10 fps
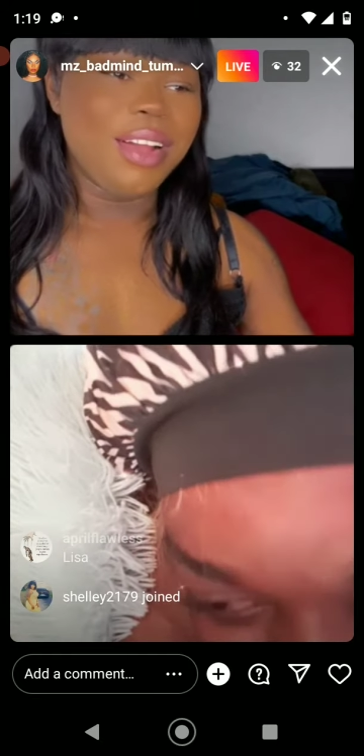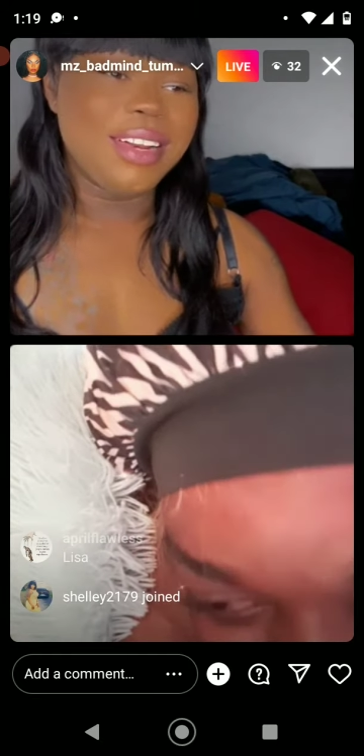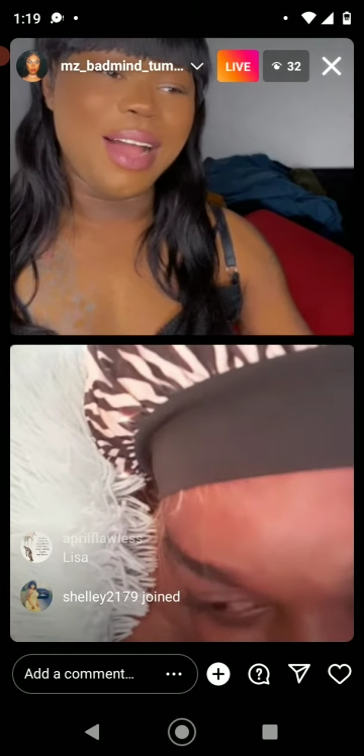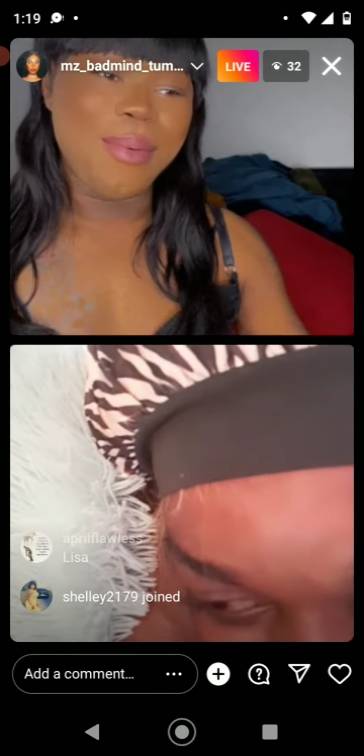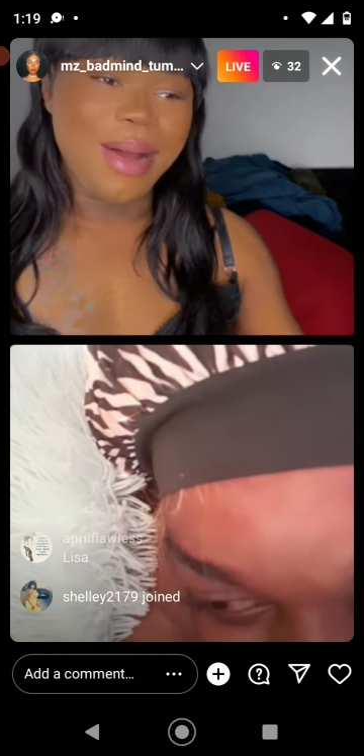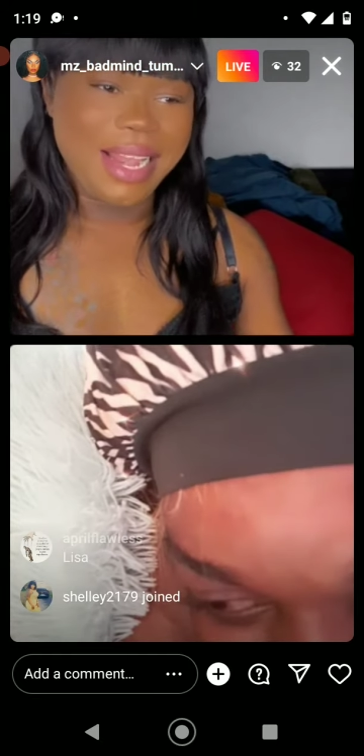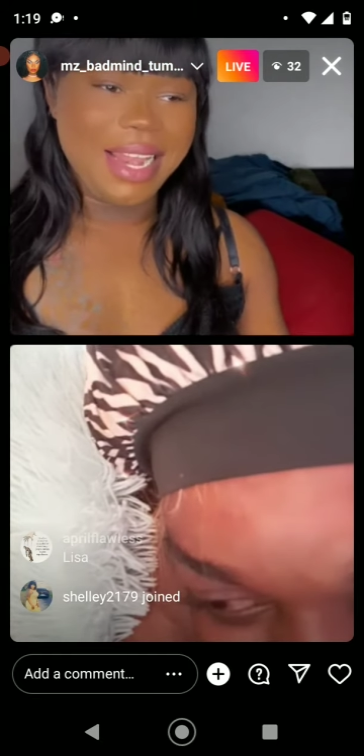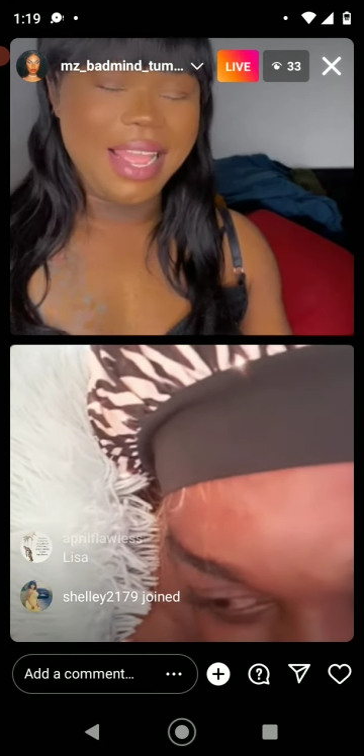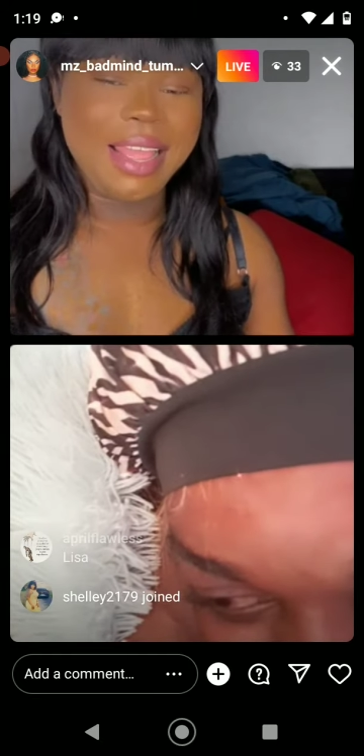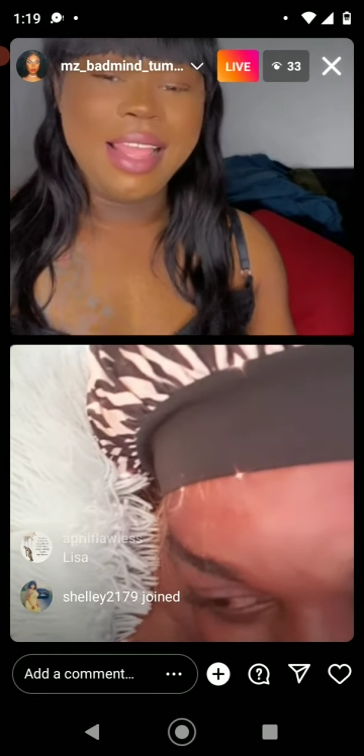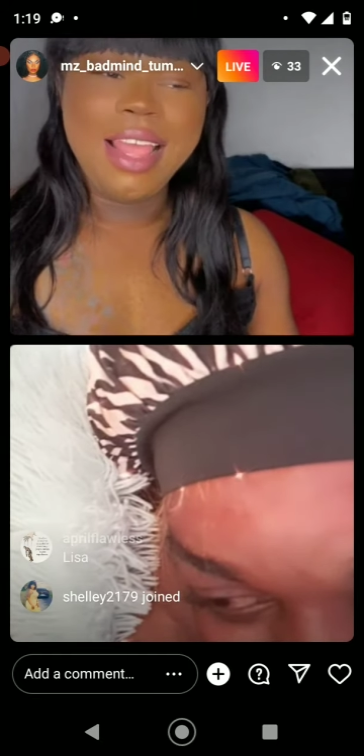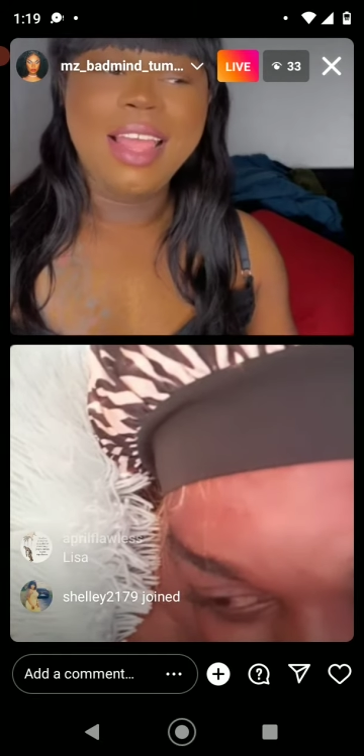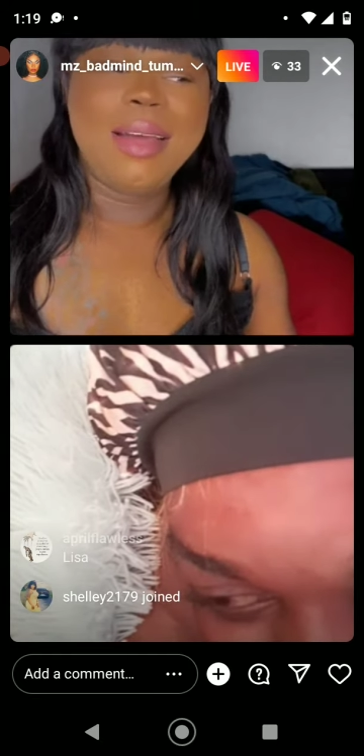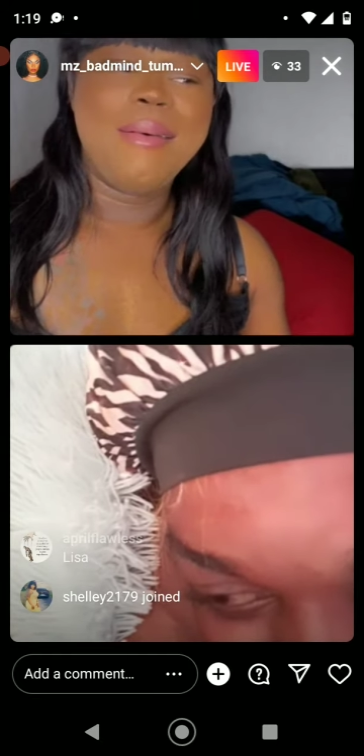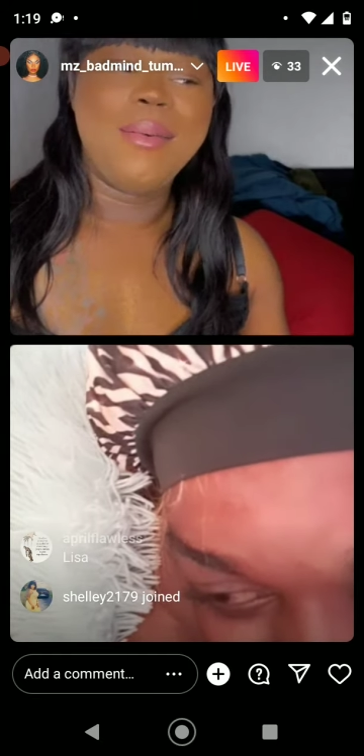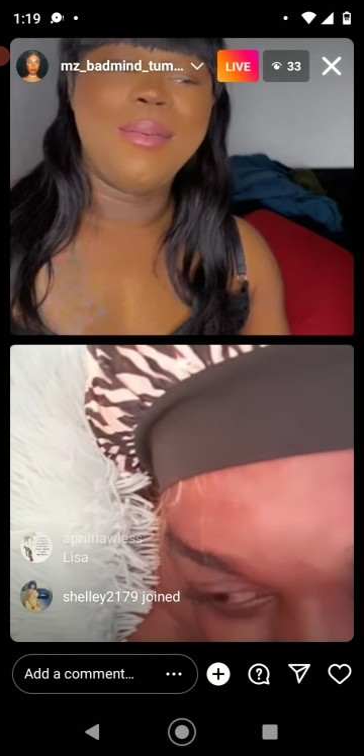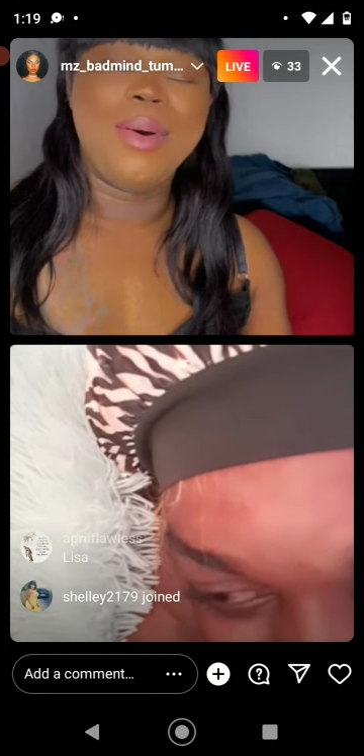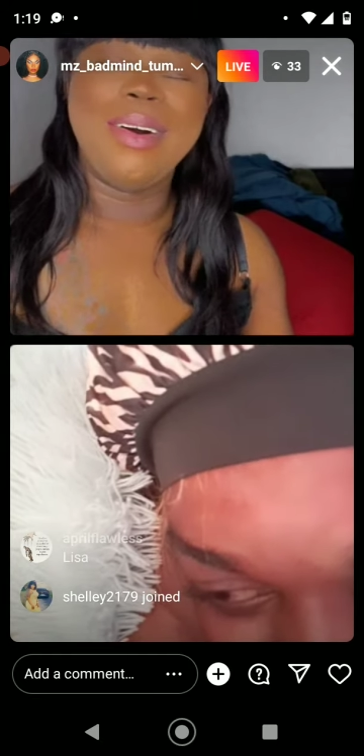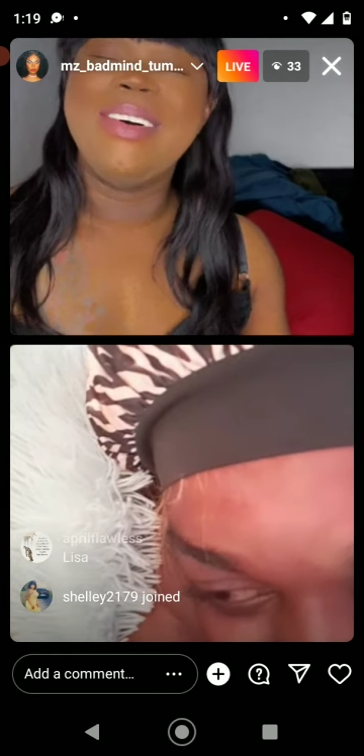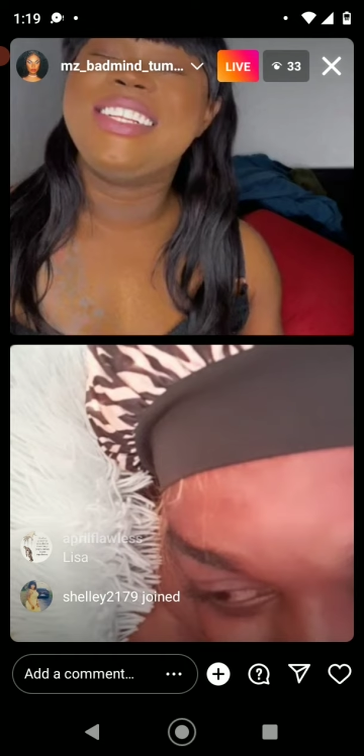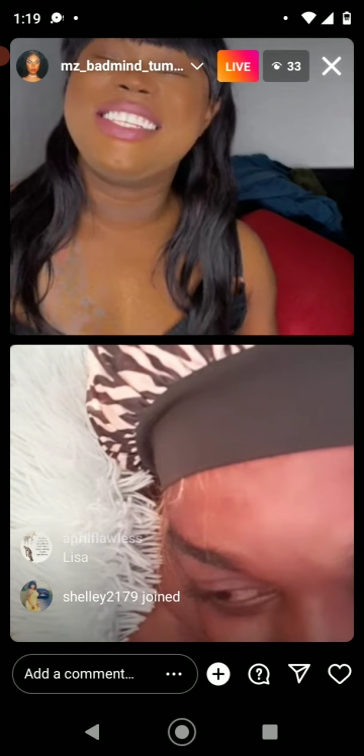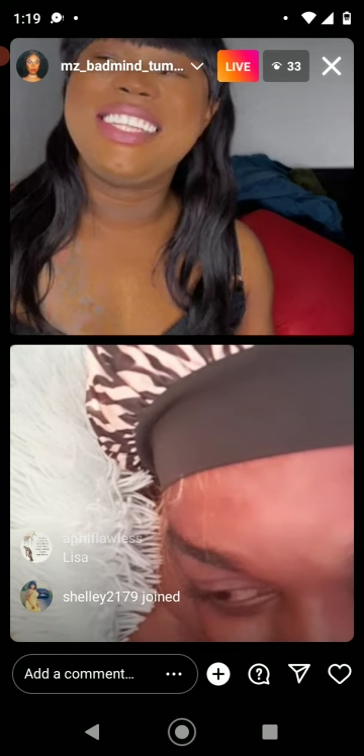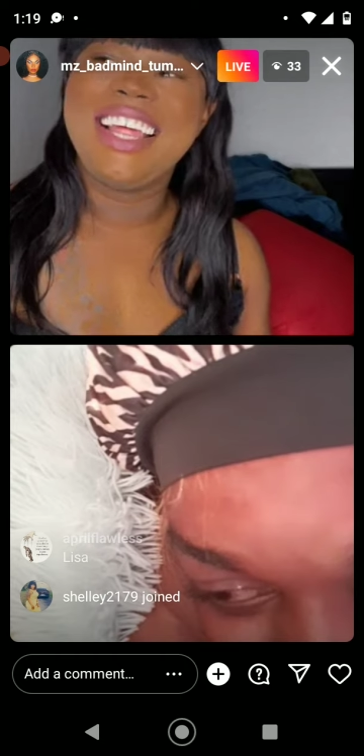That one day. went to say,